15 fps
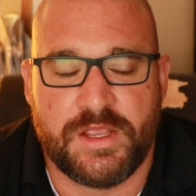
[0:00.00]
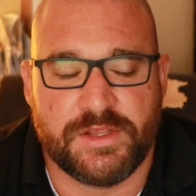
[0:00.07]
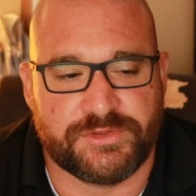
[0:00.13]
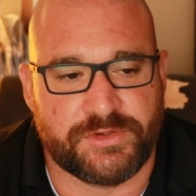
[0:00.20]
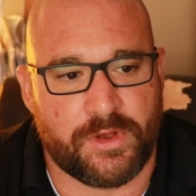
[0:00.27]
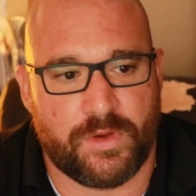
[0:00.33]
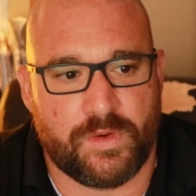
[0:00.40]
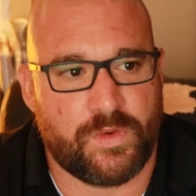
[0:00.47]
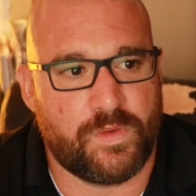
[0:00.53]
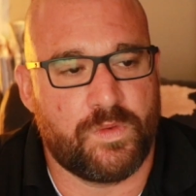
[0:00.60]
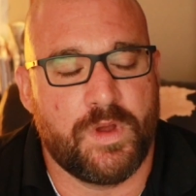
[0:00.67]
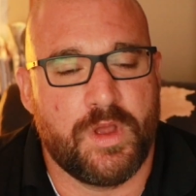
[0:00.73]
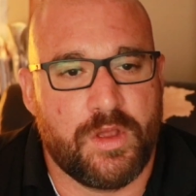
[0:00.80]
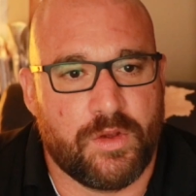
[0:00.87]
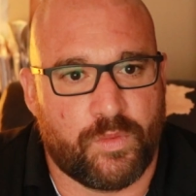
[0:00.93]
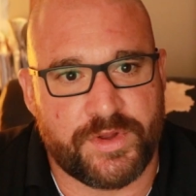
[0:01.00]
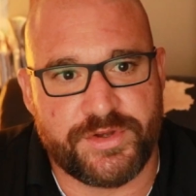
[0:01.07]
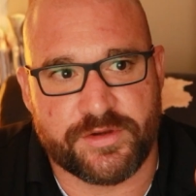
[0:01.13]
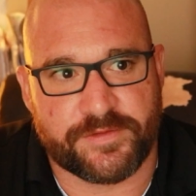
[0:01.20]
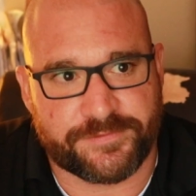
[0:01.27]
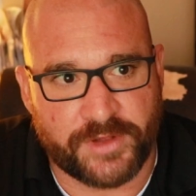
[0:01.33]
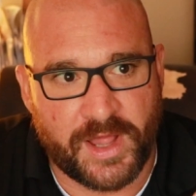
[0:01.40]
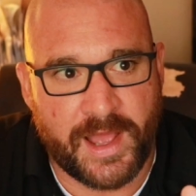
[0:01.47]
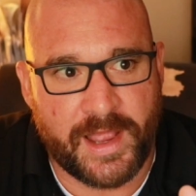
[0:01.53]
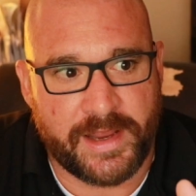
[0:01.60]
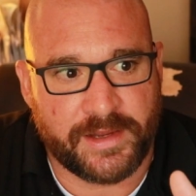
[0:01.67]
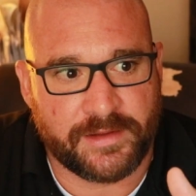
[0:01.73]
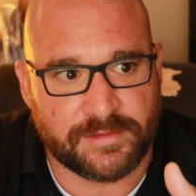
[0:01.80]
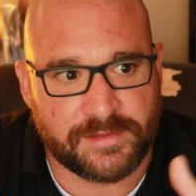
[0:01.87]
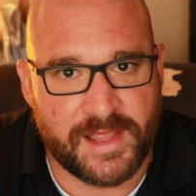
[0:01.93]
So when you're
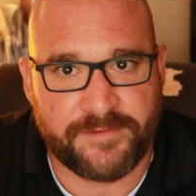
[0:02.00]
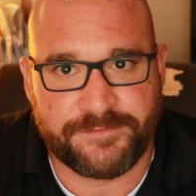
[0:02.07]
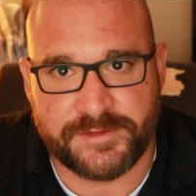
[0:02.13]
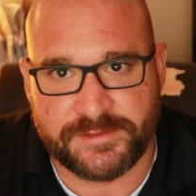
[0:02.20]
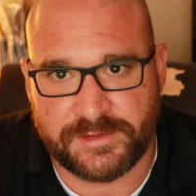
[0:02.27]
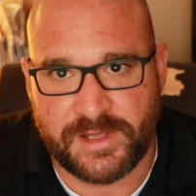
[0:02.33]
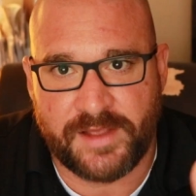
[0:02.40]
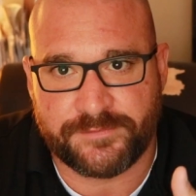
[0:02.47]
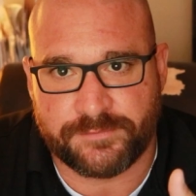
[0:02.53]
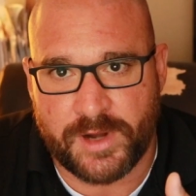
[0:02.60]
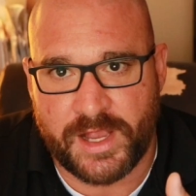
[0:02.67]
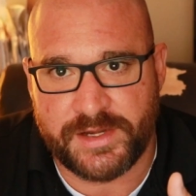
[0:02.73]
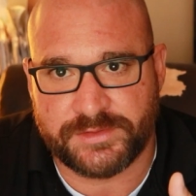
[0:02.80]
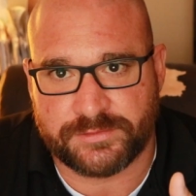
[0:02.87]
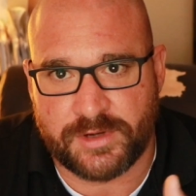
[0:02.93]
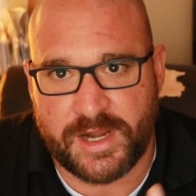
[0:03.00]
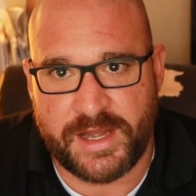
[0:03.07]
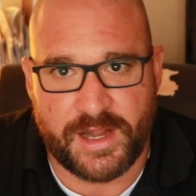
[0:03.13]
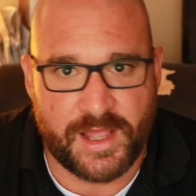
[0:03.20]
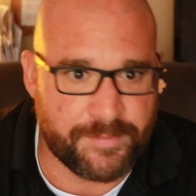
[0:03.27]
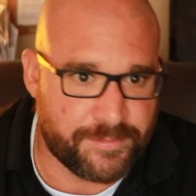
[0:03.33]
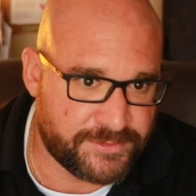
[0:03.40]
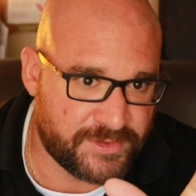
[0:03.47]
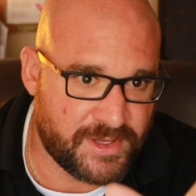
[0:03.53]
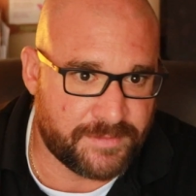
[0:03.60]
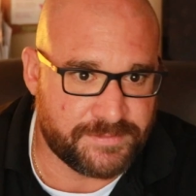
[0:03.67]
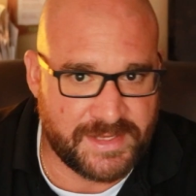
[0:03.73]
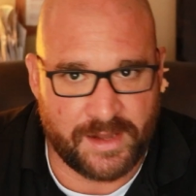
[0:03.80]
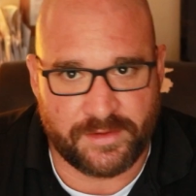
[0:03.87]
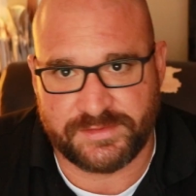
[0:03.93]
flying, left is left, right is right, up is
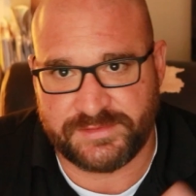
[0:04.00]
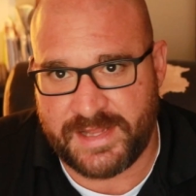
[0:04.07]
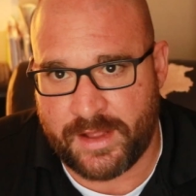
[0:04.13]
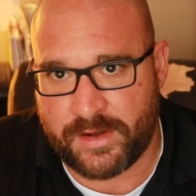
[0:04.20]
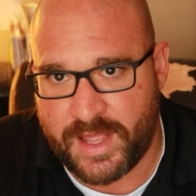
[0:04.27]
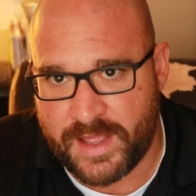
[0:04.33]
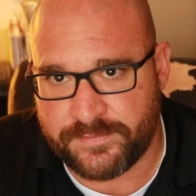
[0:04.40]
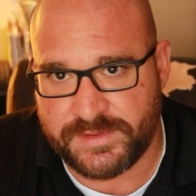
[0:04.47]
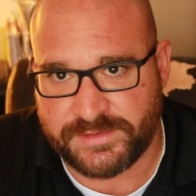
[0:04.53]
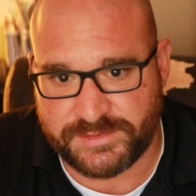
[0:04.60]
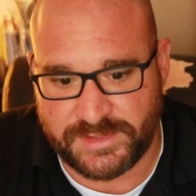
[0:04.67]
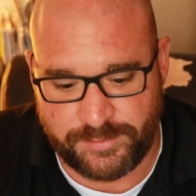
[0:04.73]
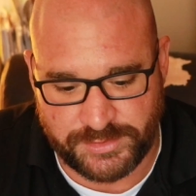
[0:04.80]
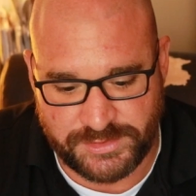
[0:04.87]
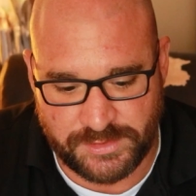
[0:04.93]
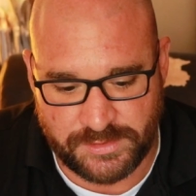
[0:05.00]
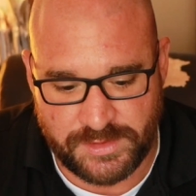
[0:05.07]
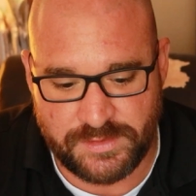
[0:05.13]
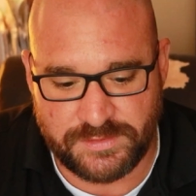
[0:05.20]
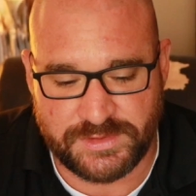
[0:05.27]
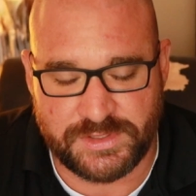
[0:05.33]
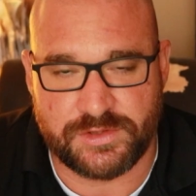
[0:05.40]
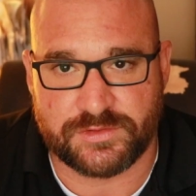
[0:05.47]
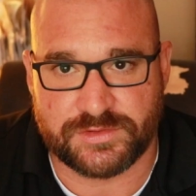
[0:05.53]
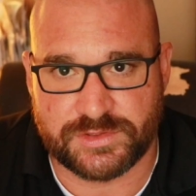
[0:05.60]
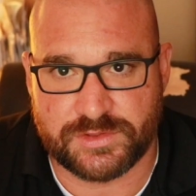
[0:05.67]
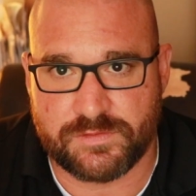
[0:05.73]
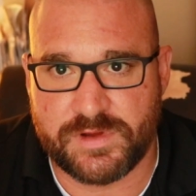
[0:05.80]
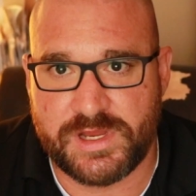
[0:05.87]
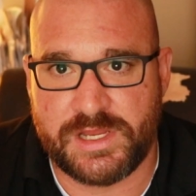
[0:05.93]
up, down is down, obviously, but you're using your
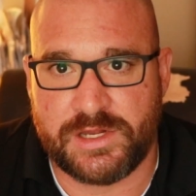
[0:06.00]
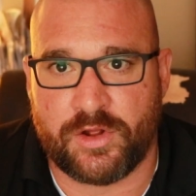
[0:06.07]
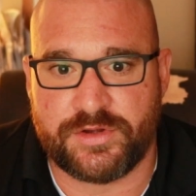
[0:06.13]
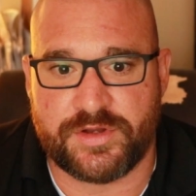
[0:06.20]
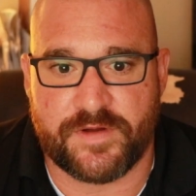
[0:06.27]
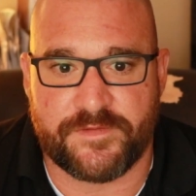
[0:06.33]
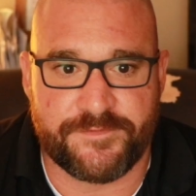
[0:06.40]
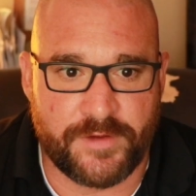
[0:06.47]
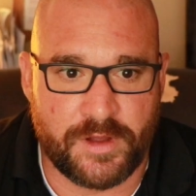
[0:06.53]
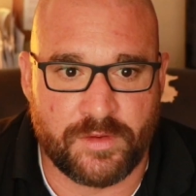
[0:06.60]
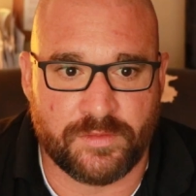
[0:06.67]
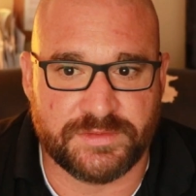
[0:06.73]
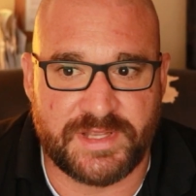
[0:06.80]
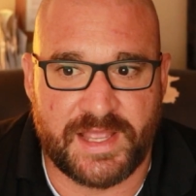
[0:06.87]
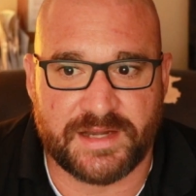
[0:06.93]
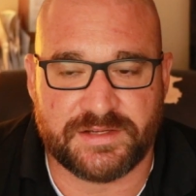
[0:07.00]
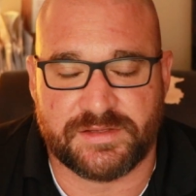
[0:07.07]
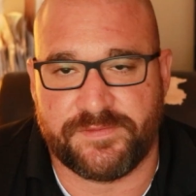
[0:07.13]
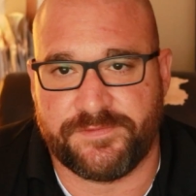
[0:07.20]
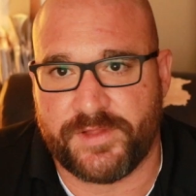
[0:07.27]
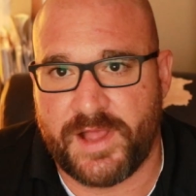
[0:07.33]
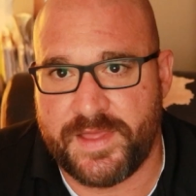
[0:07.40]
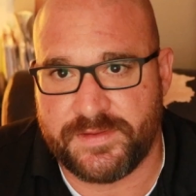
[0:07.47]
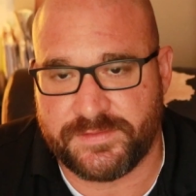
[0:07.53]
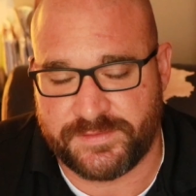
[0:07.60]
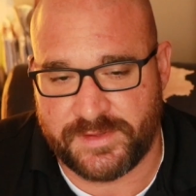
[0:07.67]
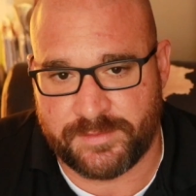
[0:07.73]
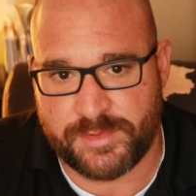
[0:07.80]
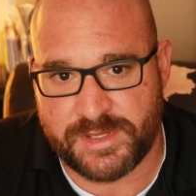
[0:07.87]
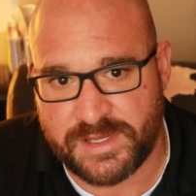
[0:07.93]
screen on your phone to actually fly this
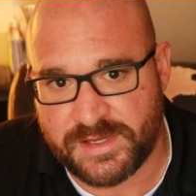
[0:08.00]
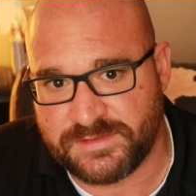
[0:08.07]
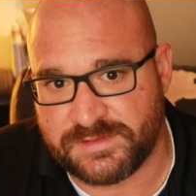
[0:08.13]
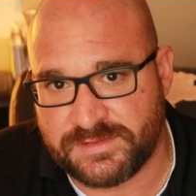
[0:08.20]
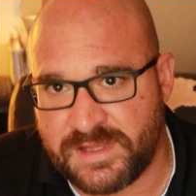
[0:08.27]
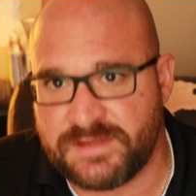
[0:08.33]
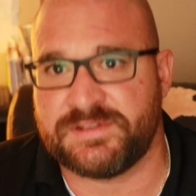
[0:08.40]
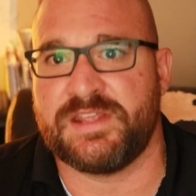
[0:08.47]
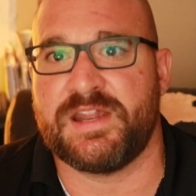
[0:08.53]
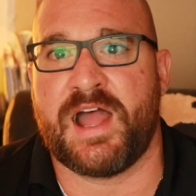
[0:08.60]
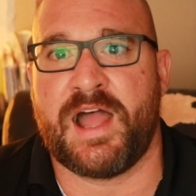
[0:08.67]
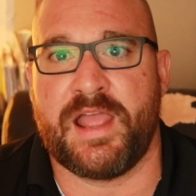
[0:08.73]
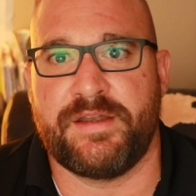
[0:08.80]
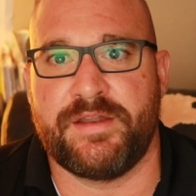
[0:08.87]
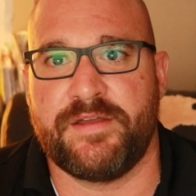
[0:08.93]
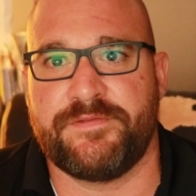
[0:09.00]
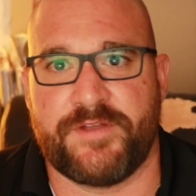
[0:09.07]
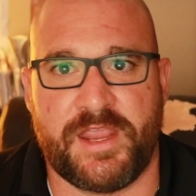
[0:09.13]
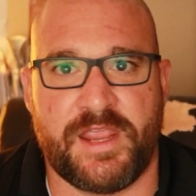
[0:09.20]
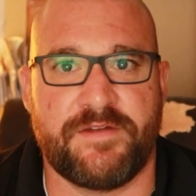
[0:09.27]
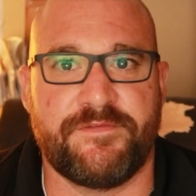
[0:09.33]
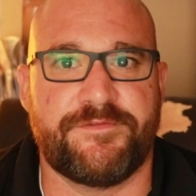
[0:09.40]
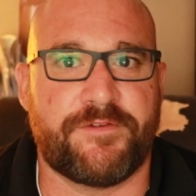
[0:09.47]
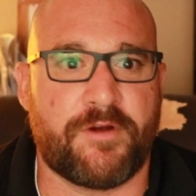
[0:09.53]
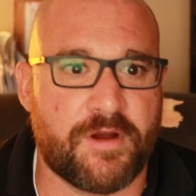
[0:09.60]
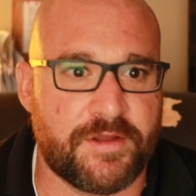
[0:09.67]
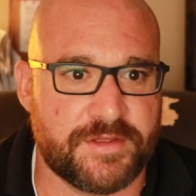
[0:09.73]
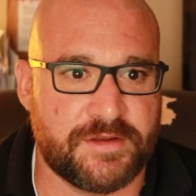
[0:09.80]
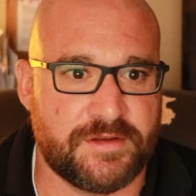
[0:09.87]
thing because it does get high enough and far